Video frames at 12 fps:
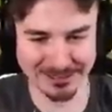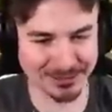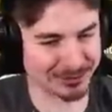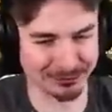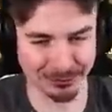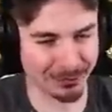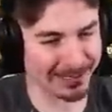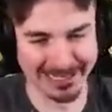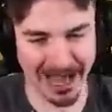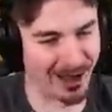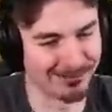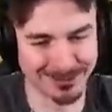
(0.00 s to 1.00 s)
screw
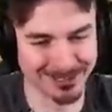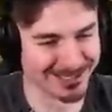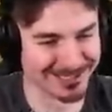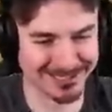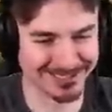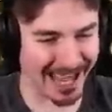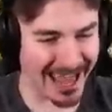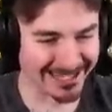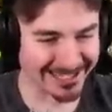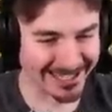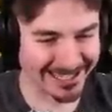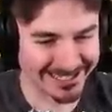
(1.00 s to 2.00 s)
it. I'm going to
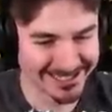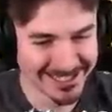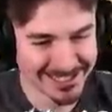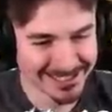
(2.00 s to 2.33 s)
send it.